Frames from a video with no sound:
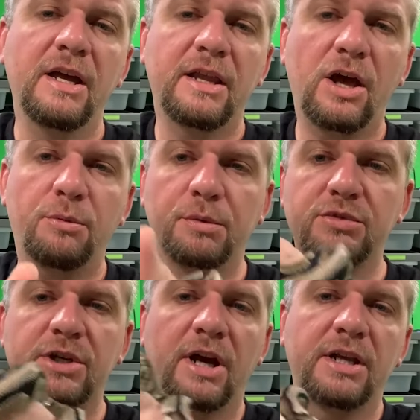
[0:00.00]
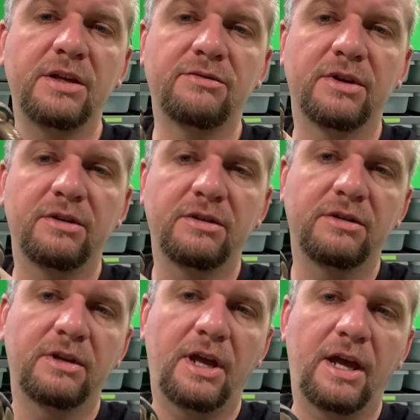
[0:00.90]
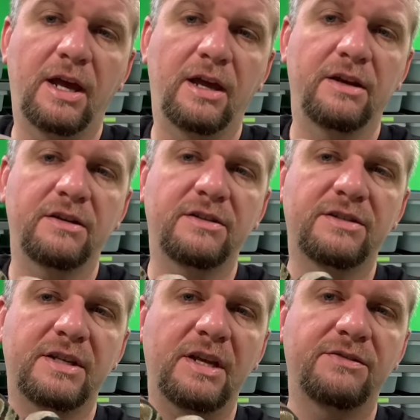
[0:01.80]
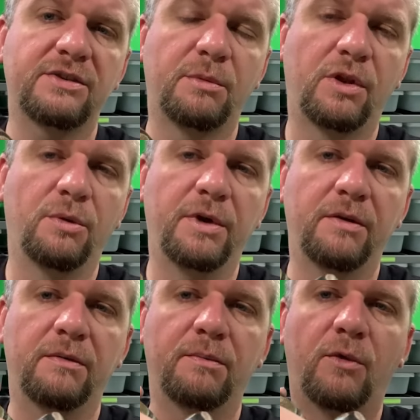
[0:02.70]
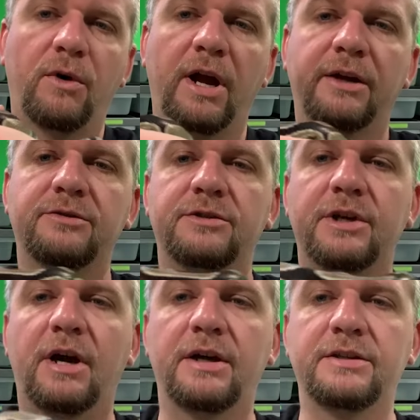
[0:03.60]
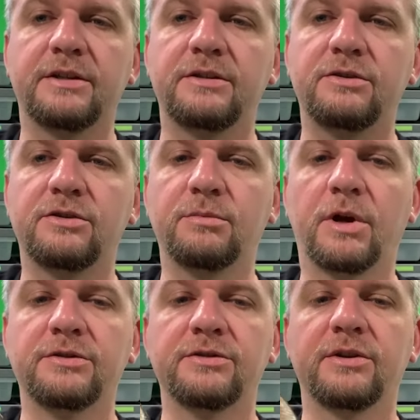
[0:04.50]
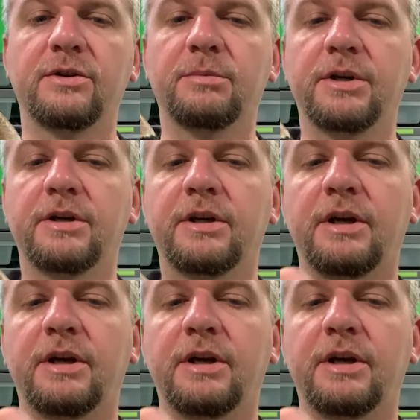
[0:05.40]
to help them shed even, and just gives them a little bit more exercise, use their muscles a little bit.